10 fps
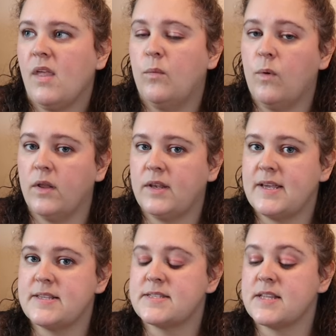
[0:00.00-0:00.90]
One
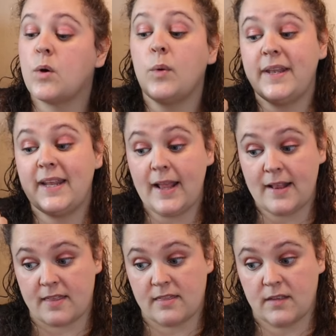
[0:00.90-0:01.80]
is Queen
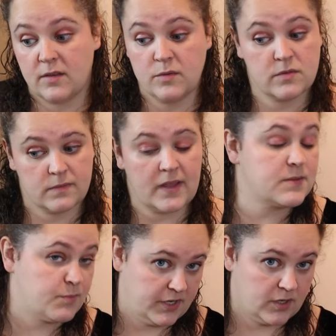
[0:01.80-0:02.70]
Edith,
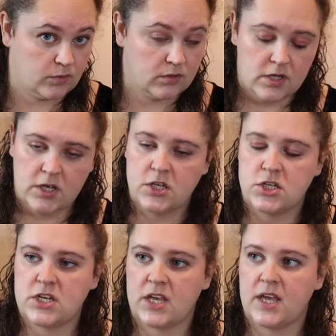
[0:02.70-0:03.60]
that's pretty cool.
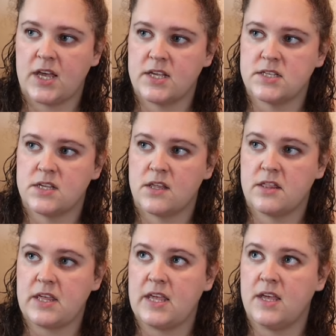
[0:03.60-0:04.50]
She is
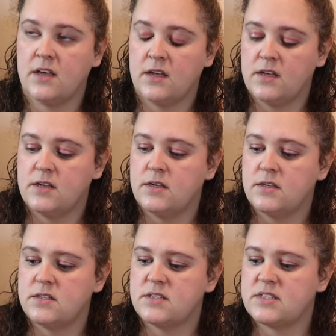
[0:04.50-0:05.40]
the
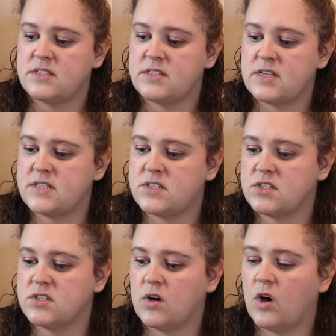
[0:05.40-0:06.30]

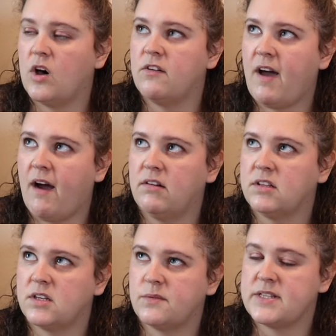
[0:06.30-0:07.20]
sister of
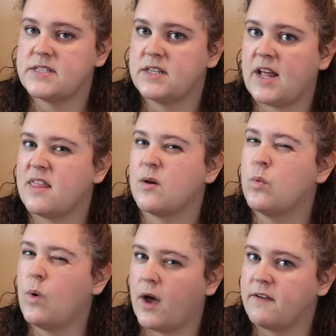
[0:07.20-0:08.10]
Harold Godwinson and the
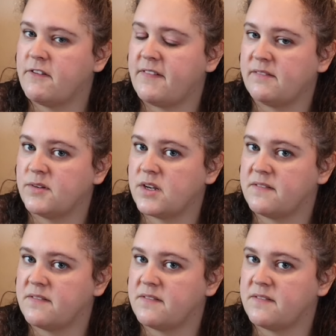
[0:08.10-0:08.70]
wife of Edward the